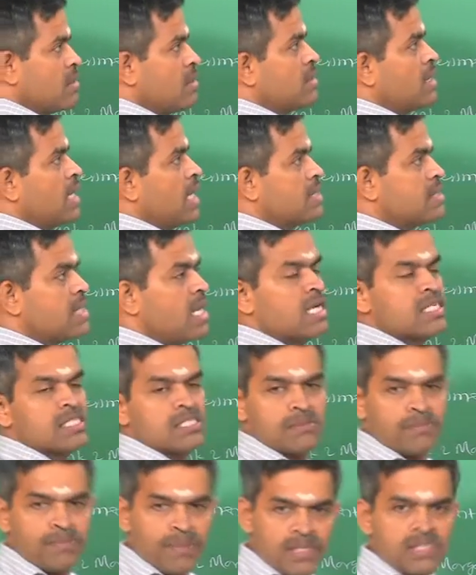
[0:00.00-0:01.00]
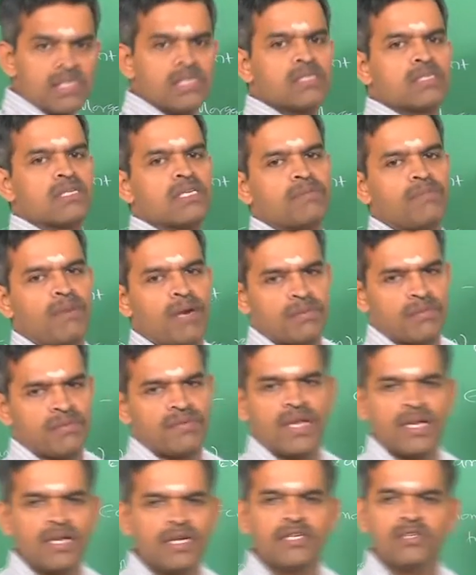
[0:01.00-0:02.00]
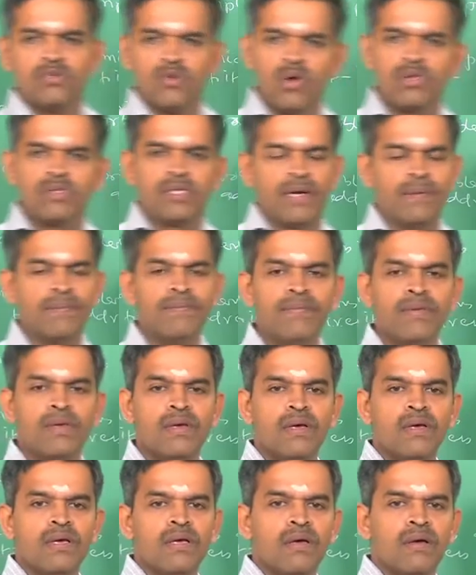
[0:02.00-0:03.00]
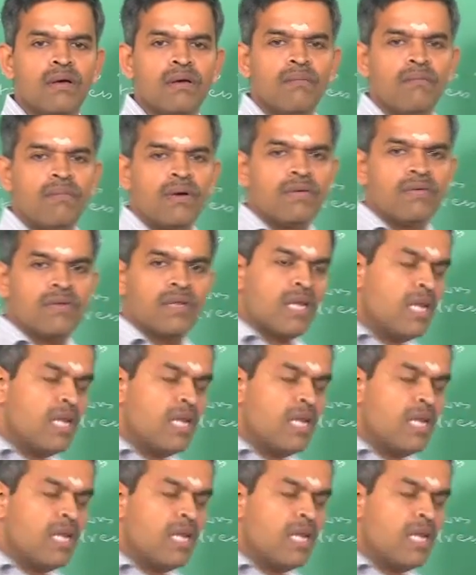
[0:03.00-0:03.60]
on the hazards present in the department, we already know them, but we